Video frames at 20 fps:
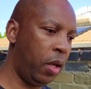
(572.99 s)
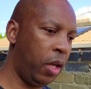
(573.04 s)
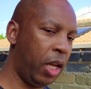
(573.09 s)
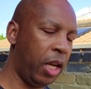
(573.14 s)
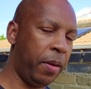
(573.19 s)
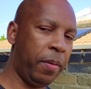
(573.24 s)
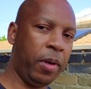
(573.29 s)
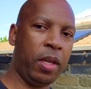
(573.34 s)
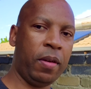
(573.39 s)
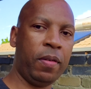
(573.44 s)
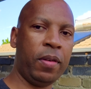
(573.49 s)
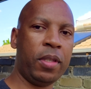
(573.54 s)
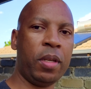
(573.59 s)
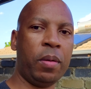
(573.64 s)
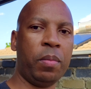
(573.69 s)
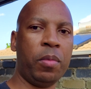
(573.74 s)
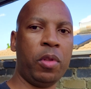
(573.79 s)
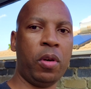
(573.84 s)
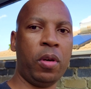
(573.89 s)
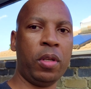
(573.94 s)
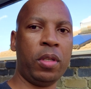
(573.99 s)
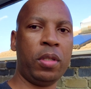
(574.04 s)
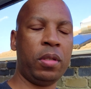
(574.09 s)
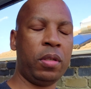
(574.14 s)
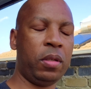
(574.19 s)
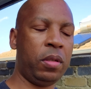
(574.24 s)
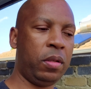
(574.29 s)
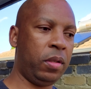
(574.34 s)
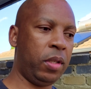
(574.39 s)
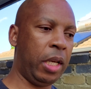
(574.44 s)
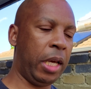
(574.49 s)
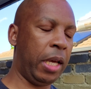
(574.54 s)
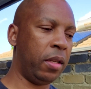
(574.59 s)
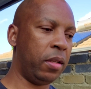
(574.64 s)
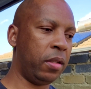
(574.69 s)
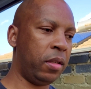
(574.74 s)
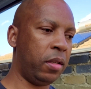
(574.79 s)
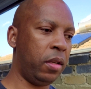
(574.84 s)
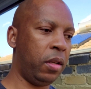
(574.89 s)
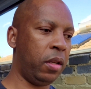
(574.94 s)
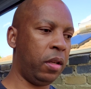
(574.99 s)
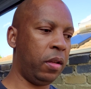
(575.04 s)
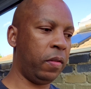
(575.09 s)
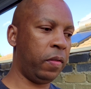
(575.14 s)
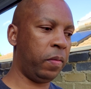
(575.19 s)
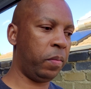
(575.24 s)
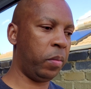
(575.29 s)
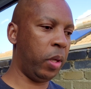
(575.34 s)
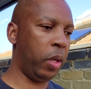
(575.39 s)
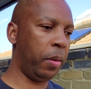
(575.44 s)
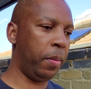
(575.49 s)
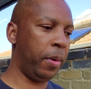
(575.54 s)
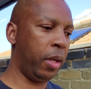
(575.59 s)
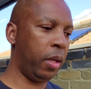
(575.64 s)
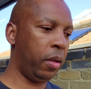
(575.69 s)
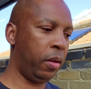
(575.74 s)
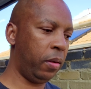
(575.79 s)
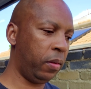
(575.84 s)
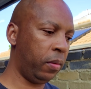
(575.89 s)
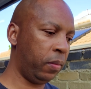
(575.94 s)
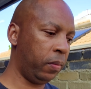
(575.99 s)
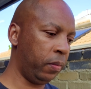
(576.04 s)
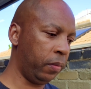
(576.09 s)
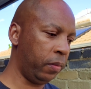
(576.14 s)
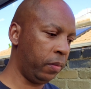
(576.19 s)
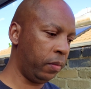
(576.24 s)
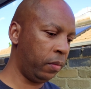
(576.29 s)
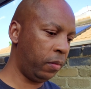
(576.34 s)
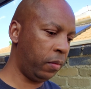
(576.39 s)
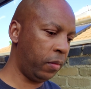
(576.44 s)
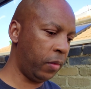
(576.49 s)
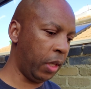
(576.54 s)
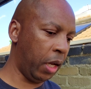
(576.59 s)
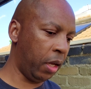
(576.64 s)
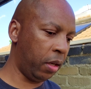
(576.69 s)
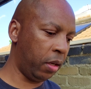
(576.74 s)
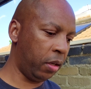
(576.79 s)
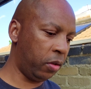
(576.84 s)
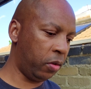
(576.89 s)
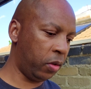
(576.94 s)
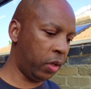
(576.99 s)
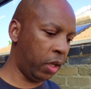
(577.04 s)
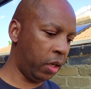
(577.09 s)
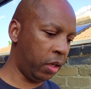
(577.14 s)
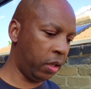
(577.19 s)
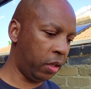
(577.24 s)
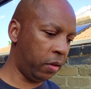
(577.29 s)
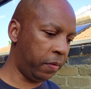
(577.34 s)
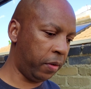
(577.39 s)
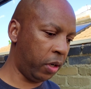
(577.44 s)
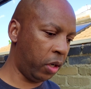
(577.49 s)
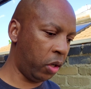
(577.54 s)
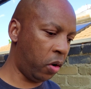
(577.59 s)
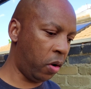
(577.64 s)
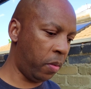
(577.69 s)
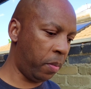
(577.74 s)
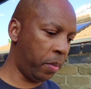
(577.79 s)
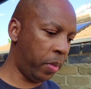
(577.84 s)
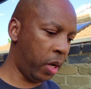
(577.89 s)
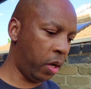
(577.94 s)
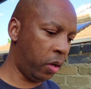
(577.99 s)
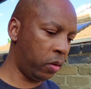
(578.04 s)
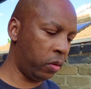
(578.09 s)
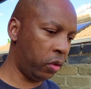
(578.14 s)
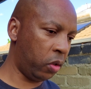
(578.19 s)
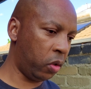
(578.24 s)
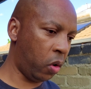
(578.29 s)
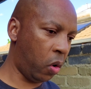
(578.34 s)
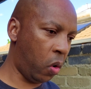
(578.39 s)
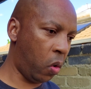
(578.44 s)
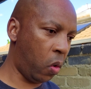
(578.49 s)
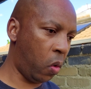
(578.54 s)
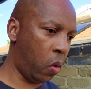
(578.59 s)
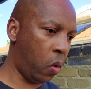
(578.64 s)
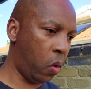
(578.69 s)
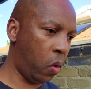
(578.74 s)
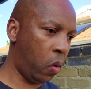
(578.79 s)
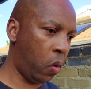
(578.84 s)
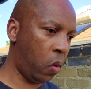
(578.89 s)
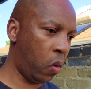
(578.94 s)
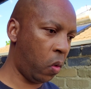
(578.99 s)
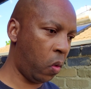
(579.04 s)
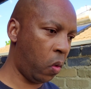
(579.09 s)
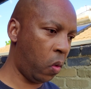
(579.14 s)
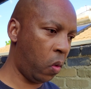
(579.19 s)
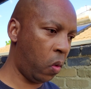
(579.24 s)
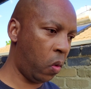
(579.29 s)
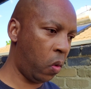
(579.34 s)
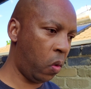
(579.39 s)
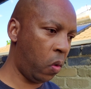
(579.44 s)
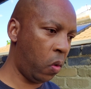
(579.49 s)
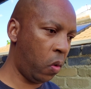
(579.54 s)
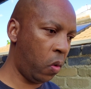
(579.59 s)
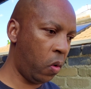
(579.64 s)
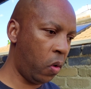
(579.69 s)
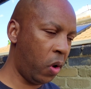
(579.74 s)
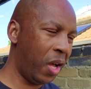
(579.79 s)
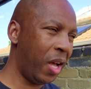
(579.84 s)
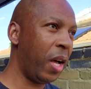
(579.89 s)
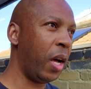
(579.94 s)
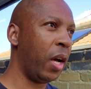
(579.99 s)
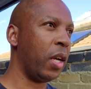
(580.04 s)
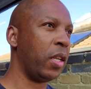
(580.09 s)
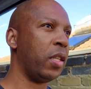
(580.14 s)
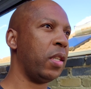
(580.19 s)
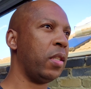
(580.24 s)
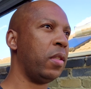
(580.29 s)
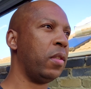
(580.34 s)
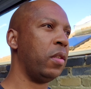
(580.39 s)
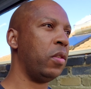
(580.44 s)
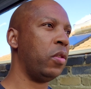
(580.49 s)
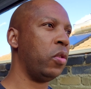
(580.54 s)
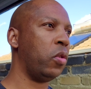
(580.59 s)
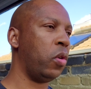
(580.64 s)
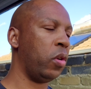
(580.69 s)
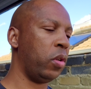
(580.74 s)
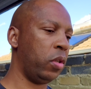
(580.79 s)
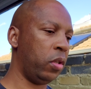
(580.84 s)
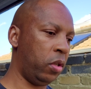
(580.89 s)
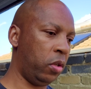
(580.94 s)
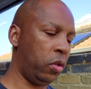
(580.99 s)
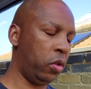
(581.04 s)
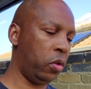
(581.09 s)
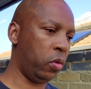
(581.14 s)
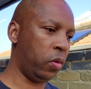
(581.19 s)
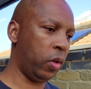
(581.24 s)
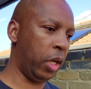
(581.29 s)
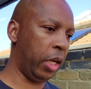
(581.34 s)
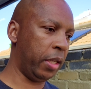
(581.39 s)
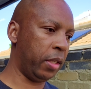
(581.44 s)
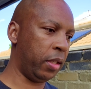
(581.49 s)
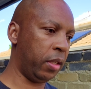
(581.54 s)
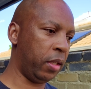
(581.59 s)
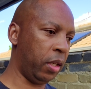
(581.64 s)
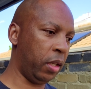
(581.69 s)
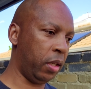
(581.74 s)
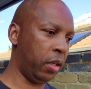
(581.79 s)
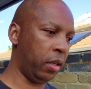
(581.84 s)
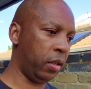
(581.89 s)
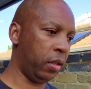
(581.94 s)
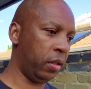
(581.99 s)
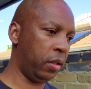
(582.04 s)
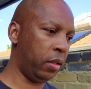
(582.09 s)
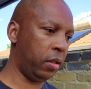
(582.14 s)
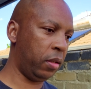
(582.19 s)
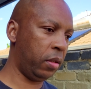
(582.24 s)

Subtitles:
Let me give it some thought and see if maybe I need to get a different compound or I just need to continue as is.